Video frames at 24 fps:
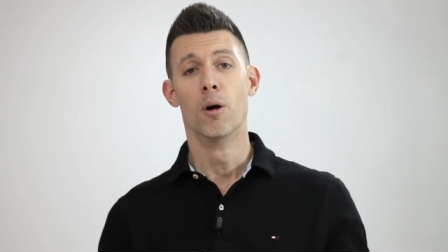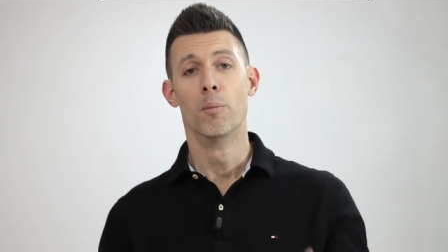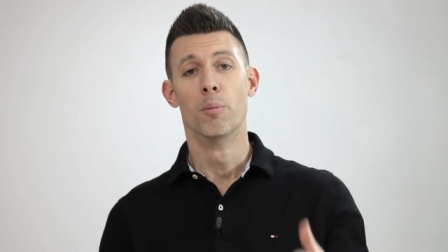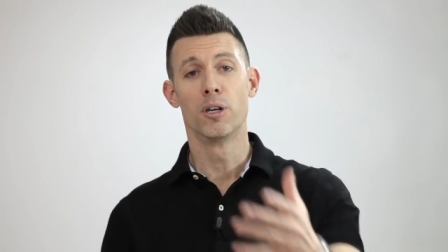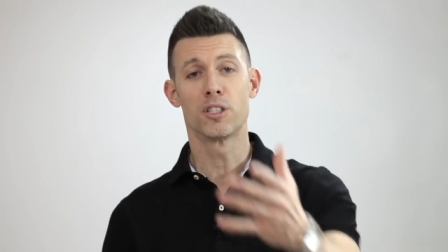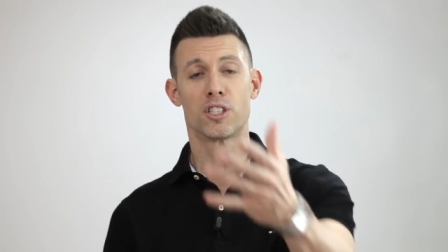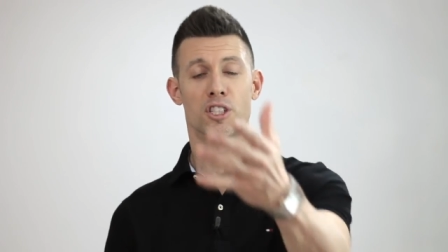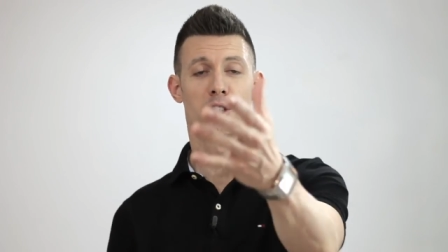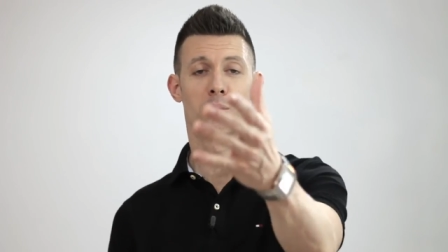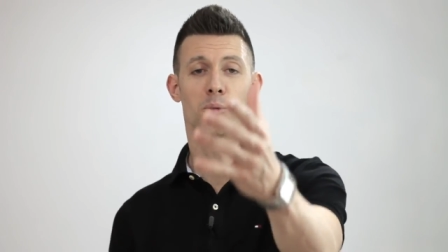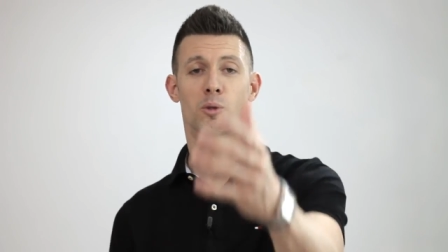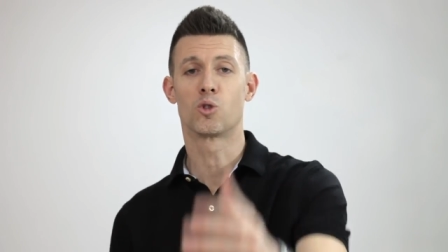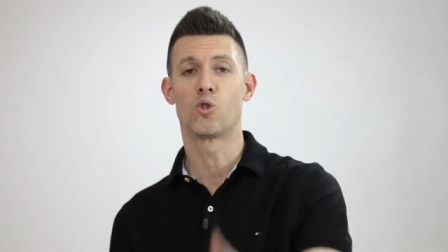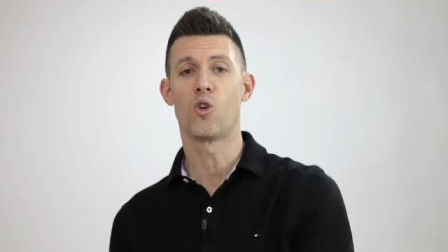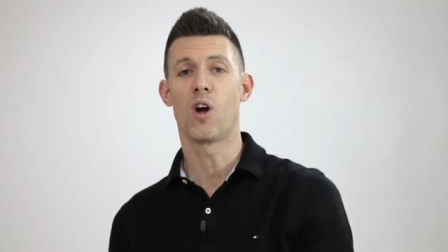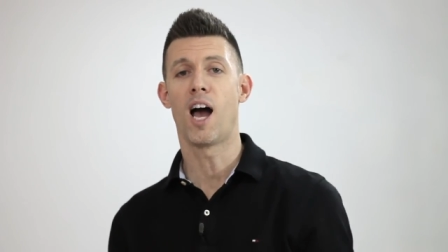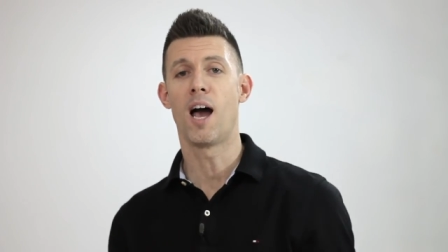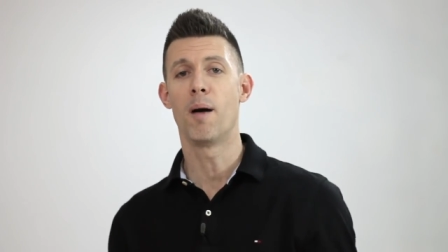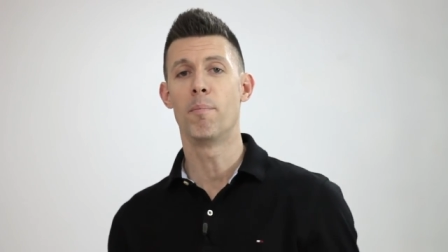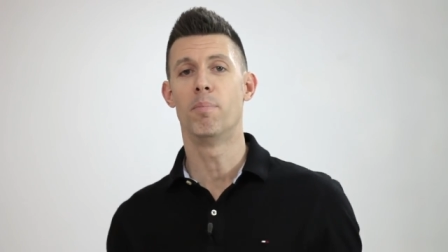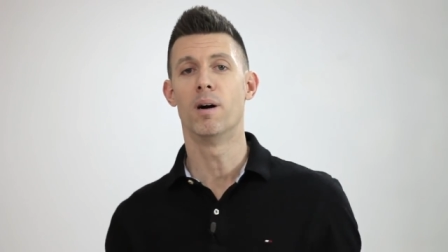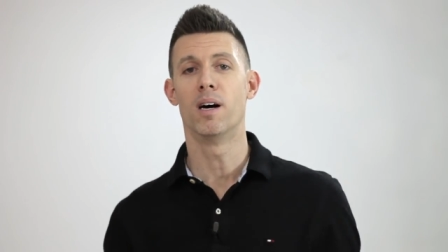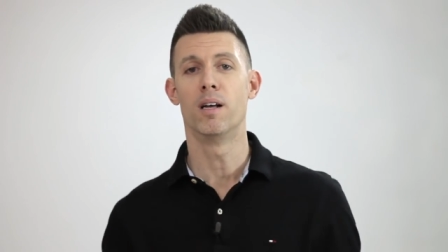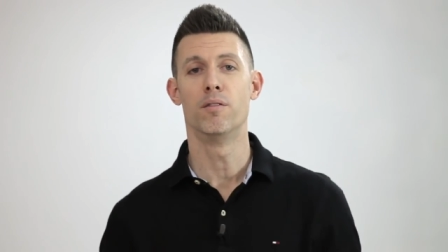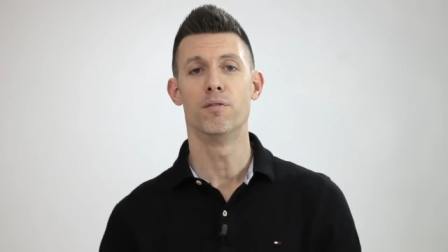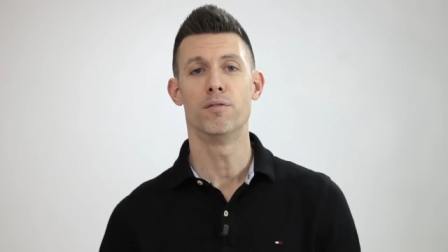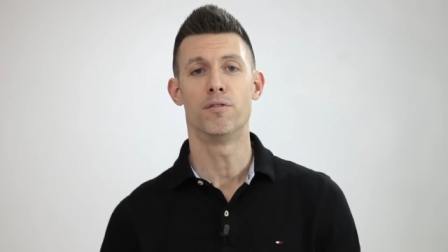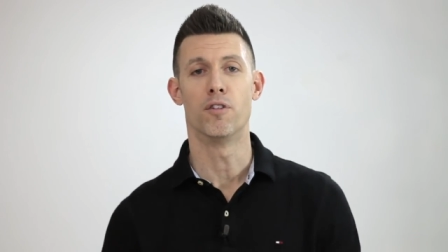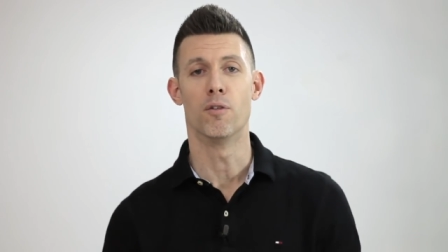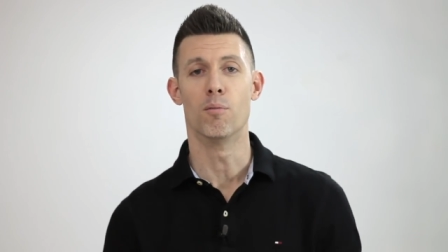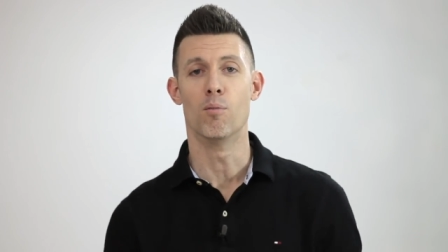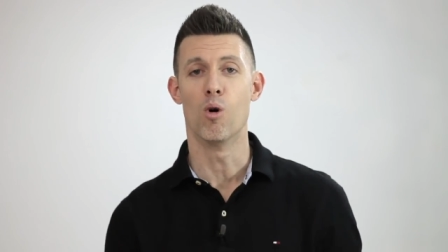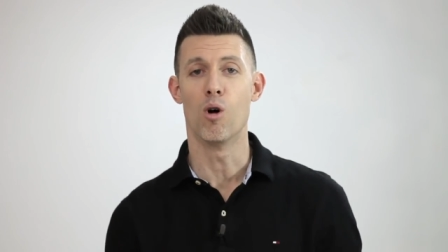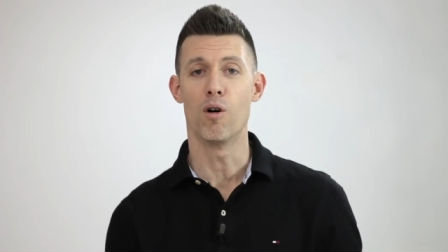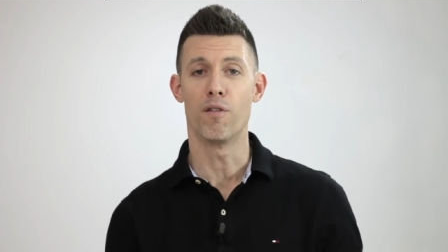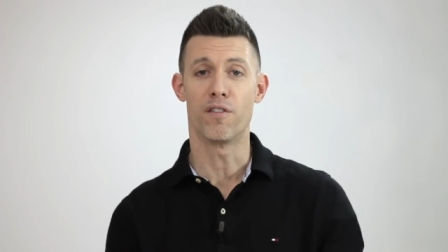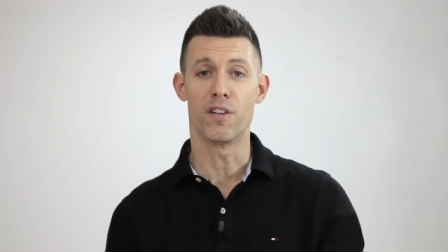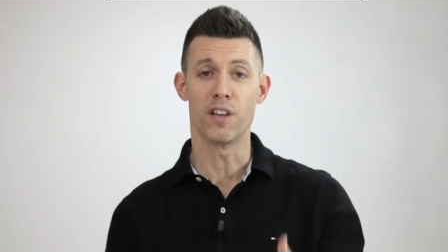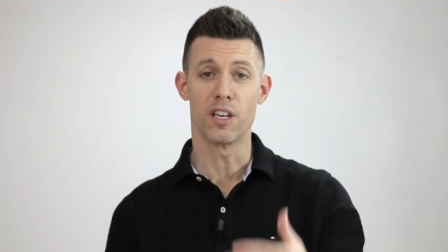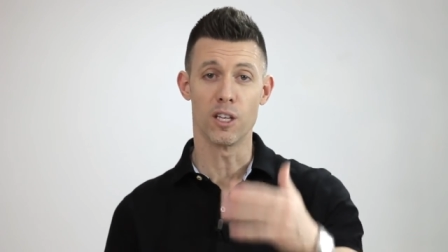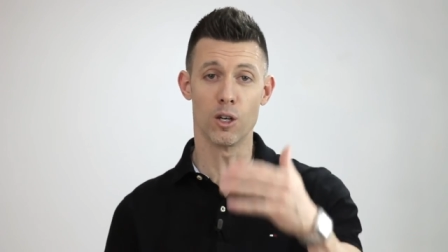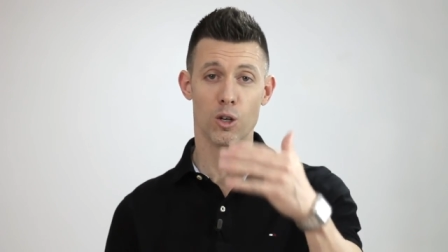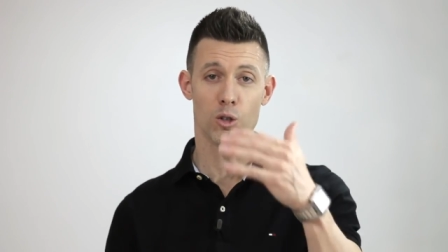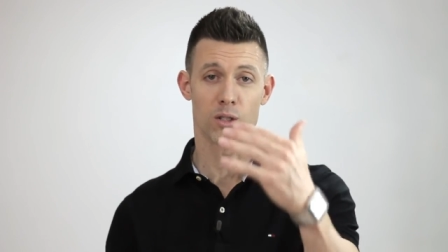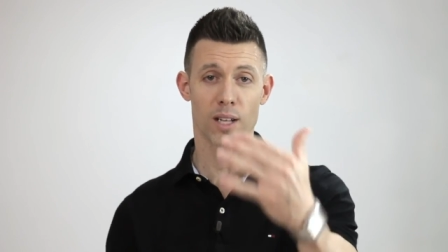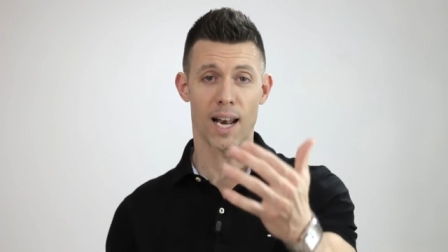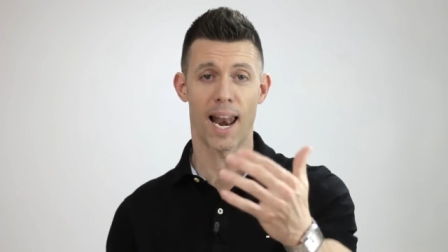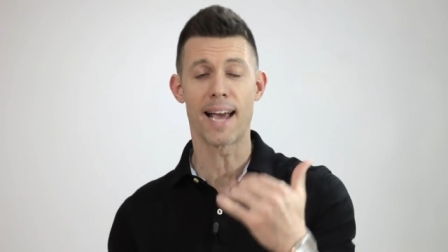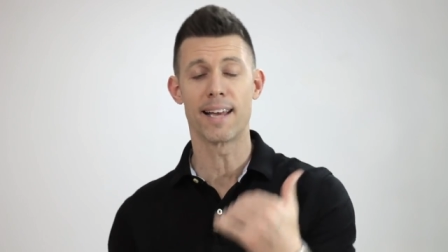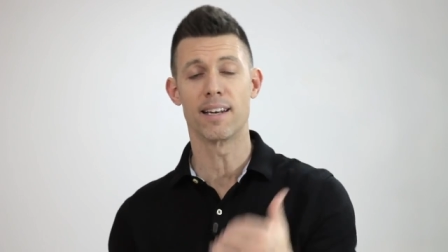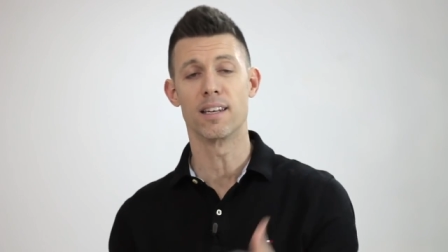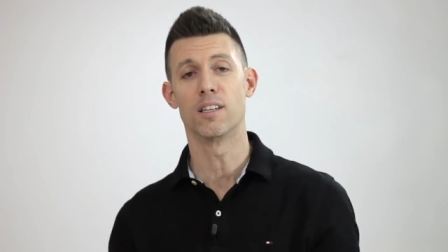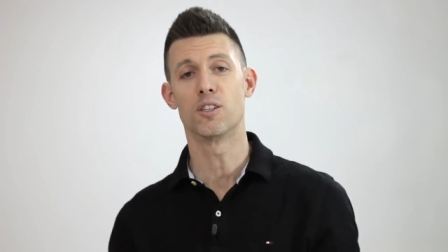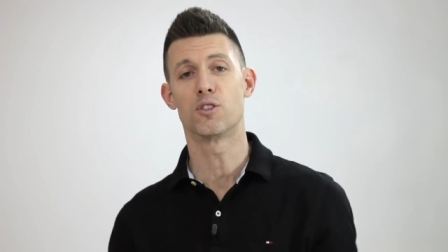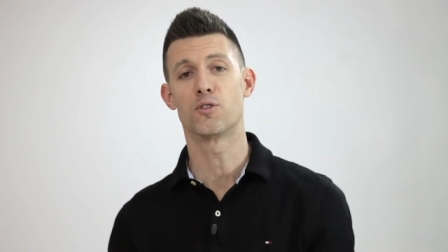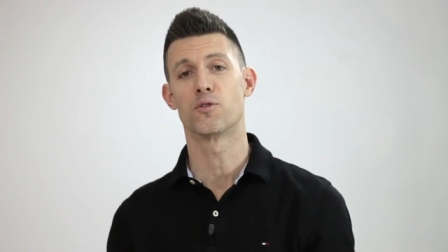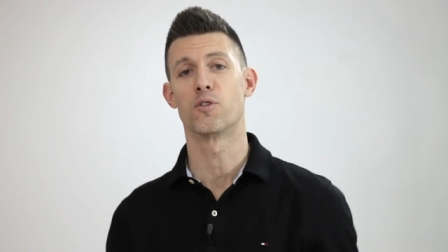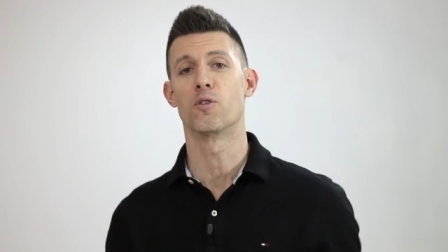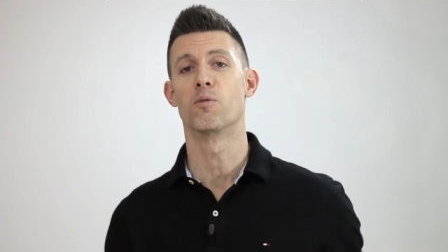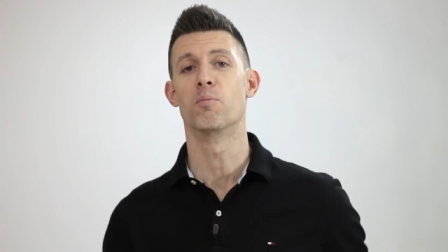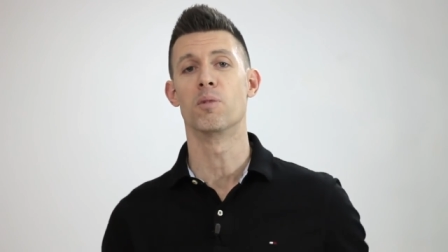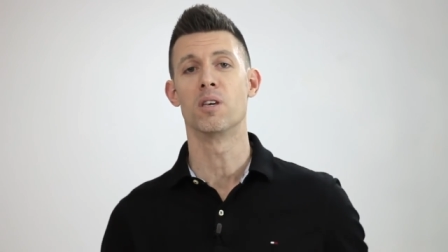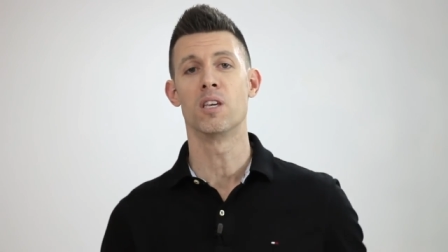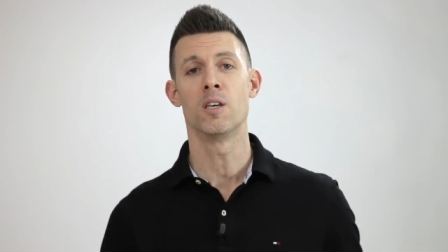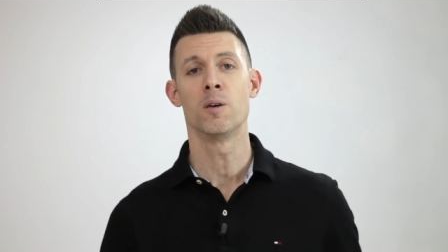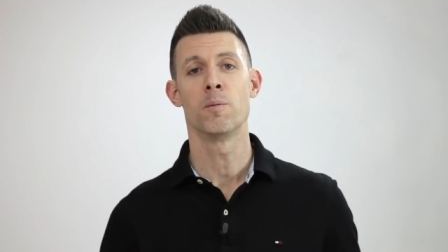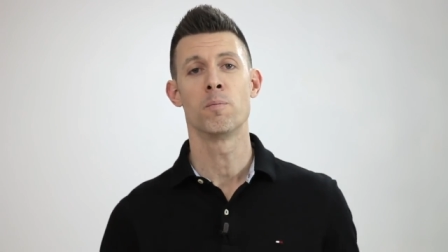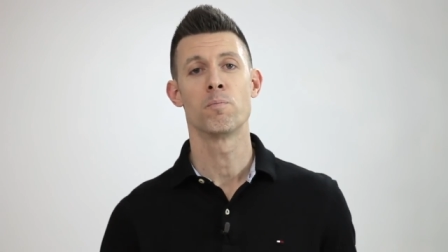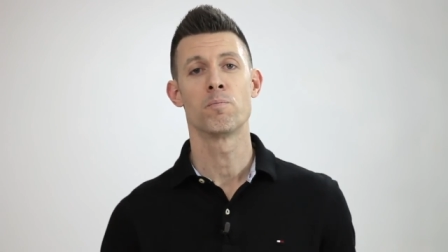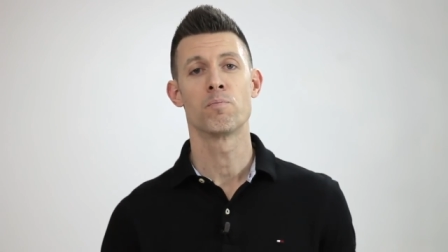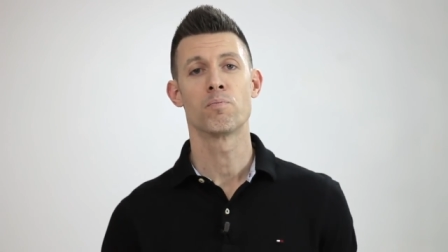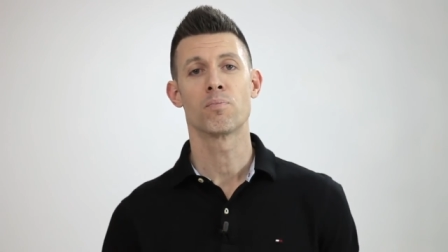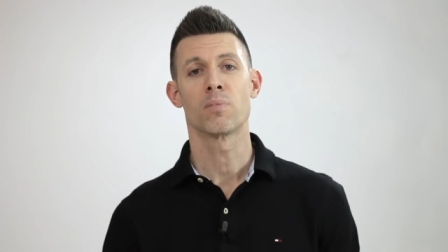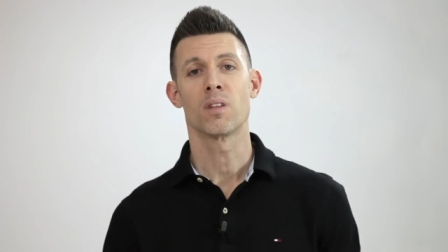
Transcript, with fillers: push the subscribe button for more videos like this from me,